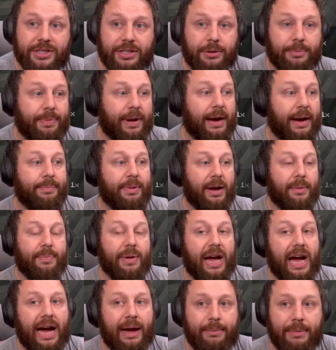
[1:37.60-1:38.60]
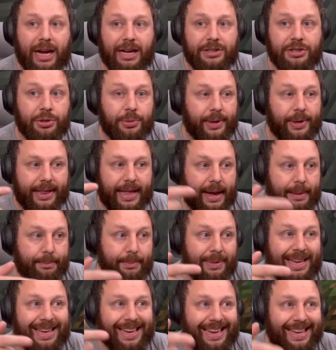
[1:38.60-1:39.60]
pop up. I'm not doing that.
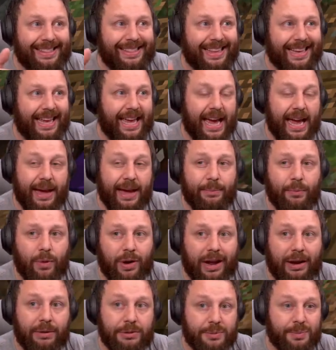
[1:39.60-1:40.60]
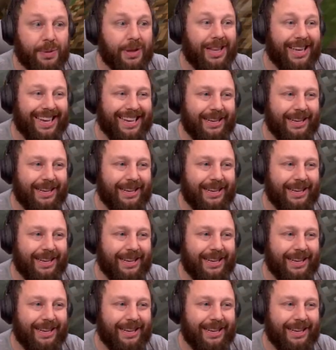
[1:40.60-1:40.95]
Me in the game when I was playing